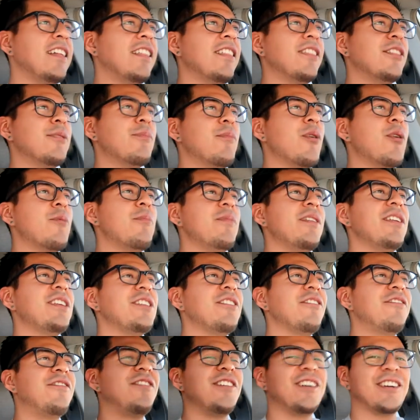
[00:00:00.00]
the moment
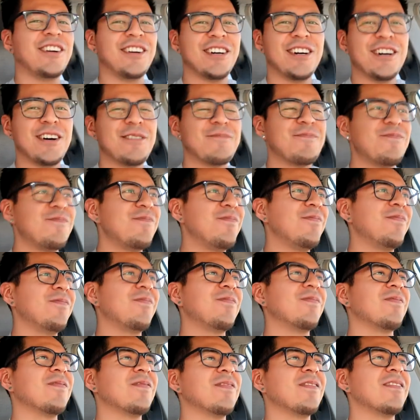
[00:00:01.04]
you fuck up,
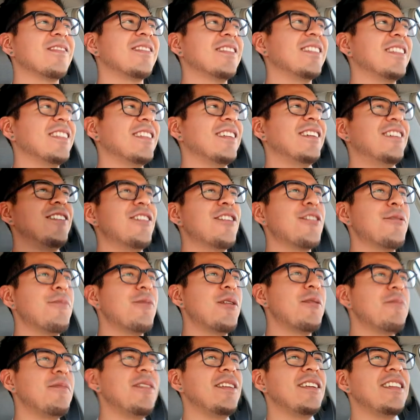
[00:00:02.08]
or the
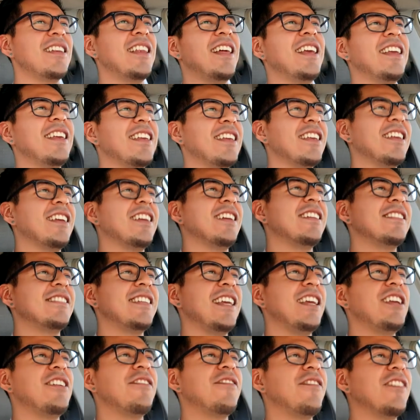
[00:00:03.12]
moment, like,
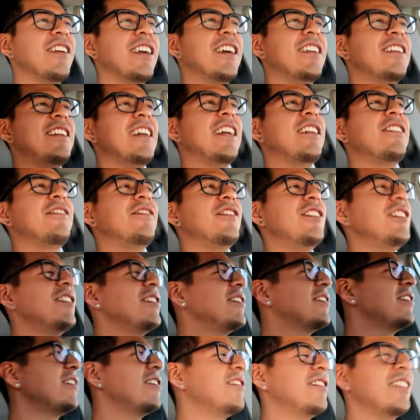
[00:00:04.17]
say you forget an
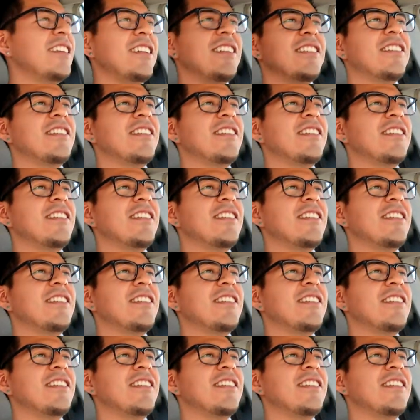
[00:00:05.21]
anniversary,